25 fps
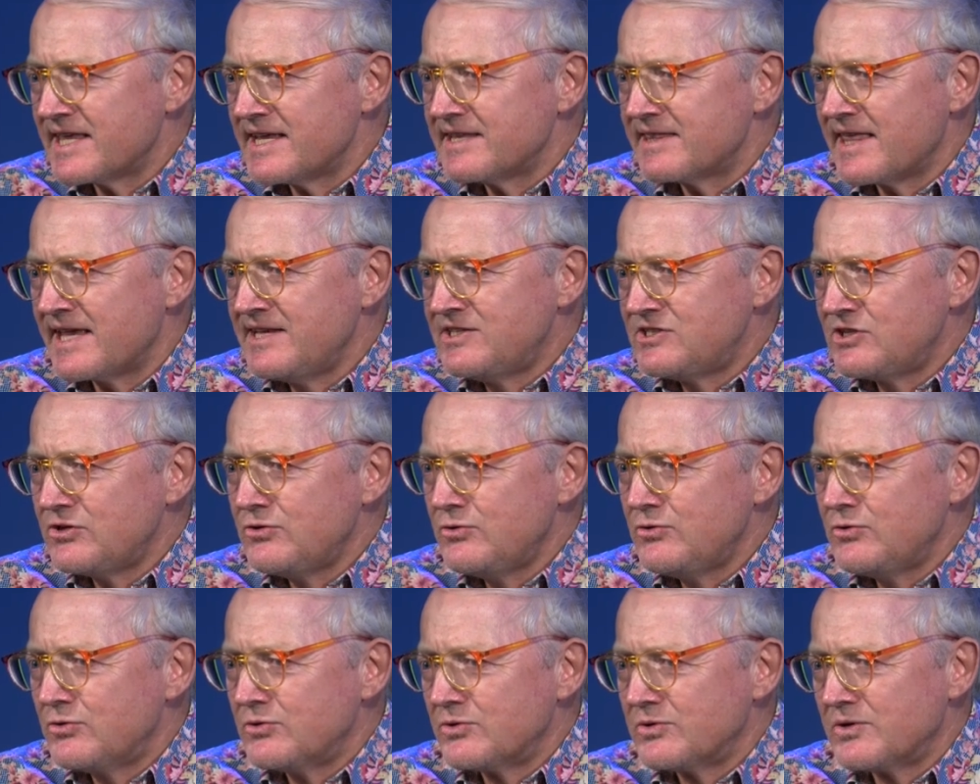they
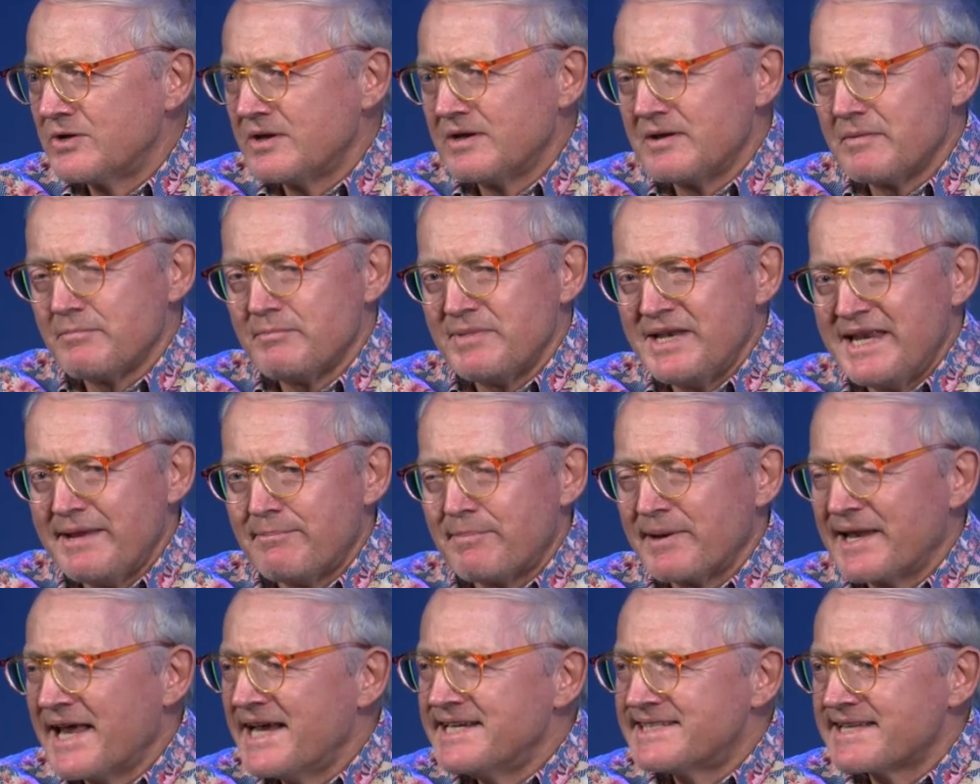do
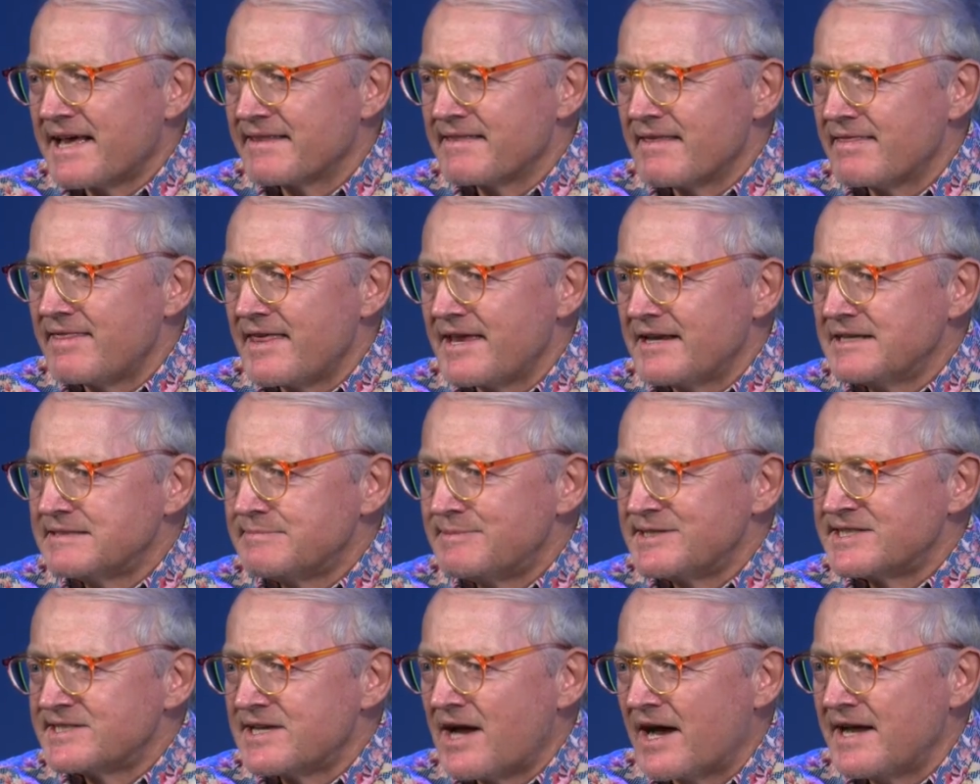manipulate other things
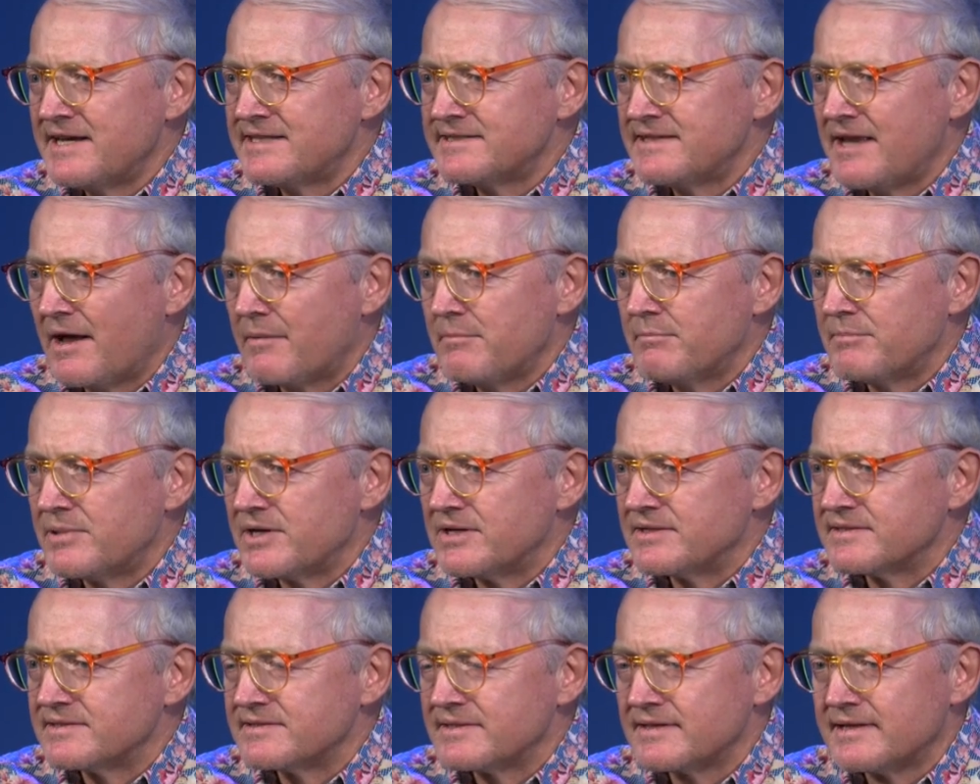besides
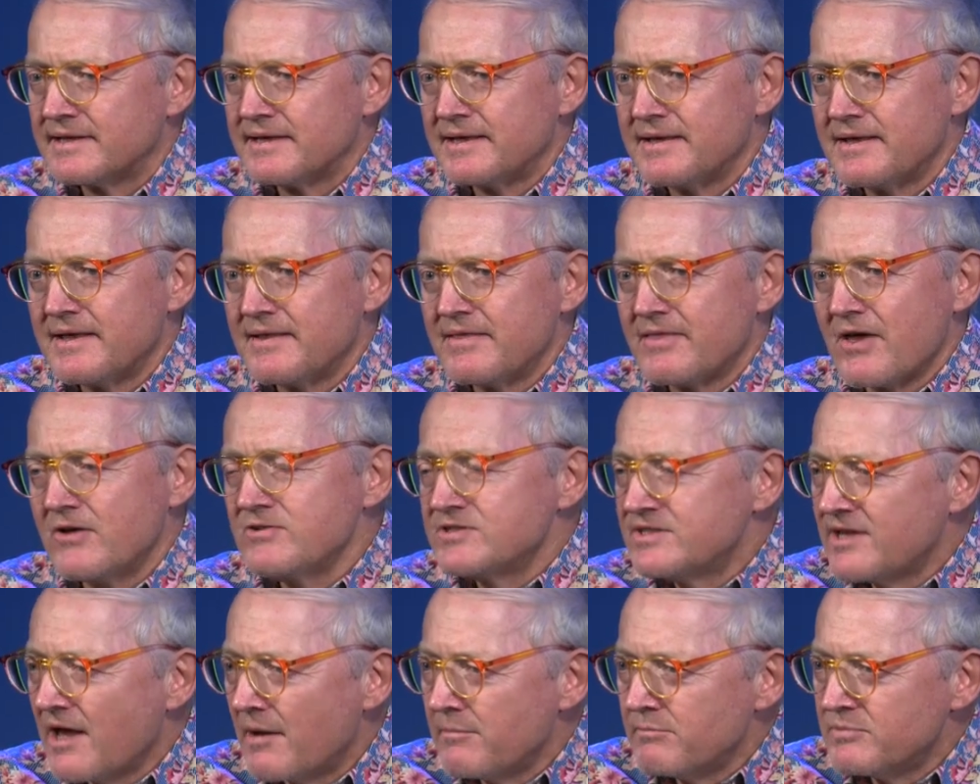numbers.
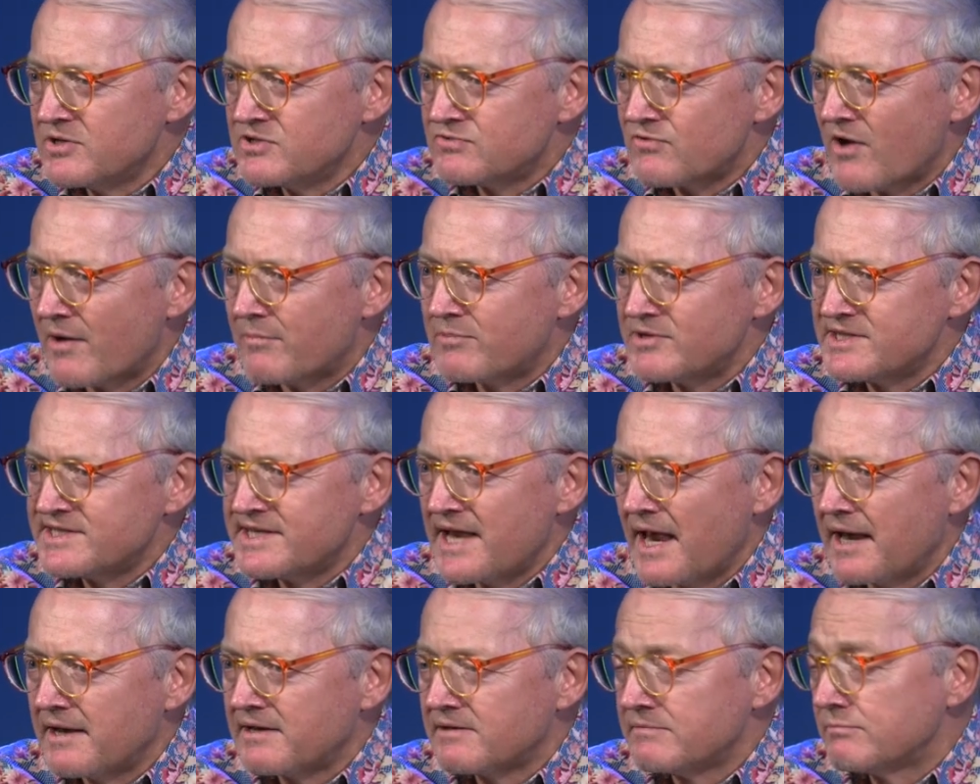Those numbers
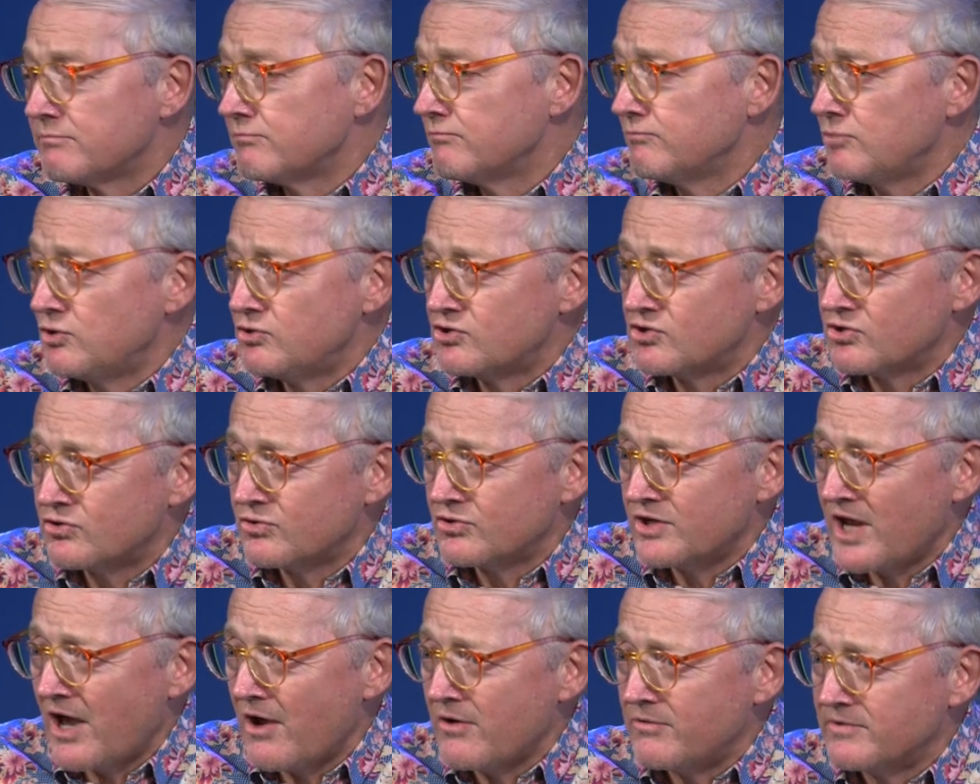represent musical
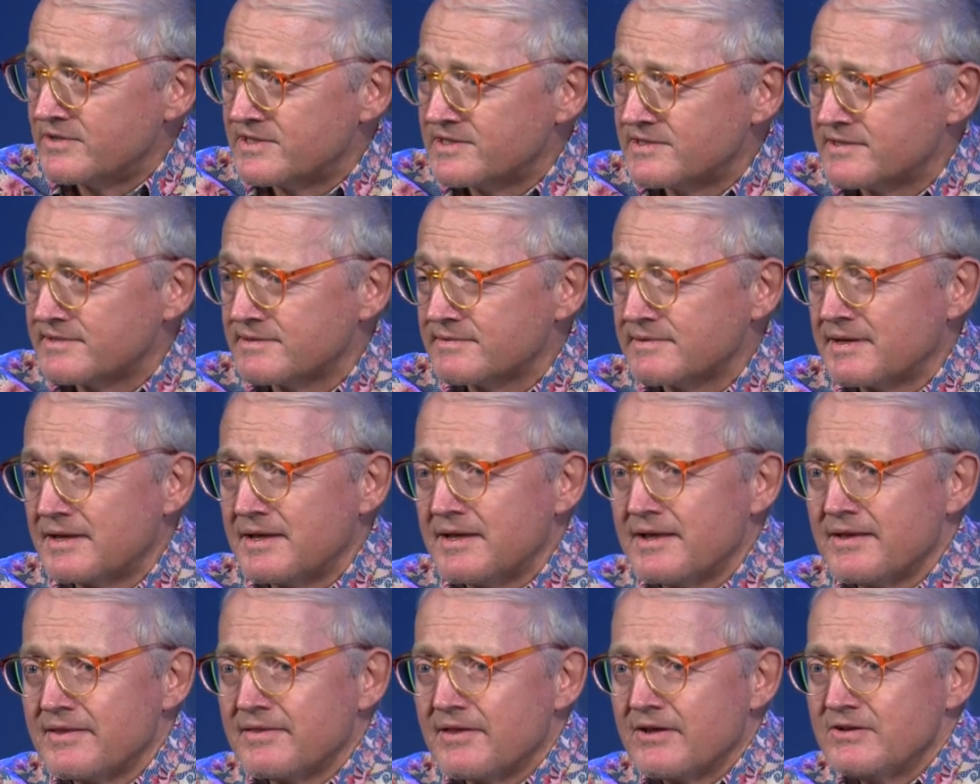notes.
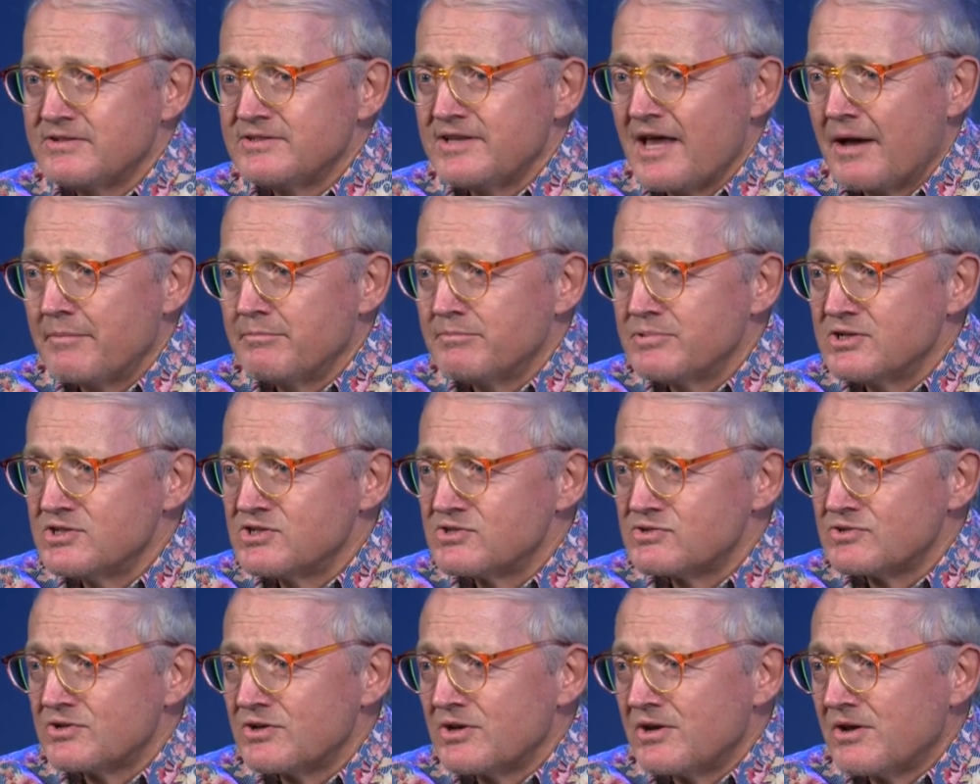Those
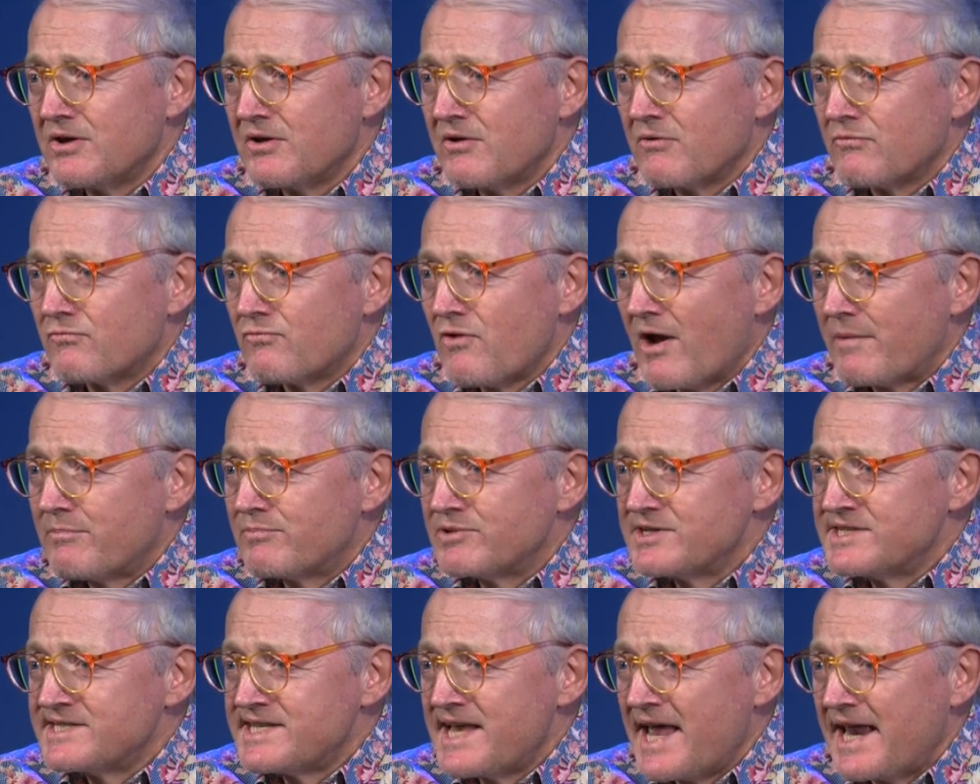numbers
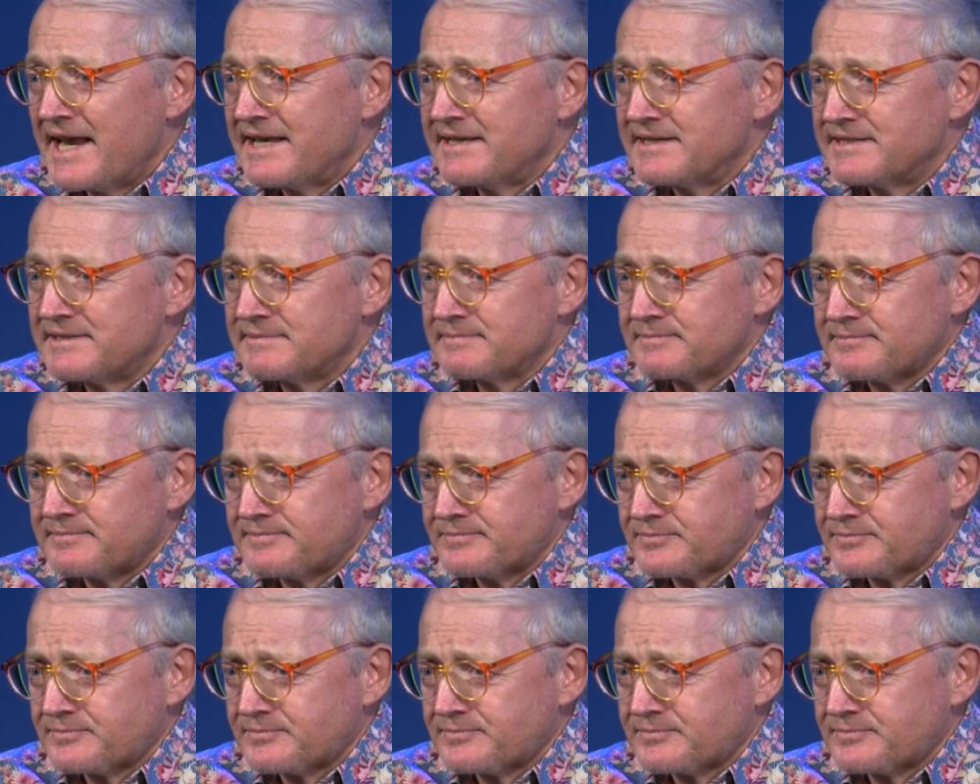represent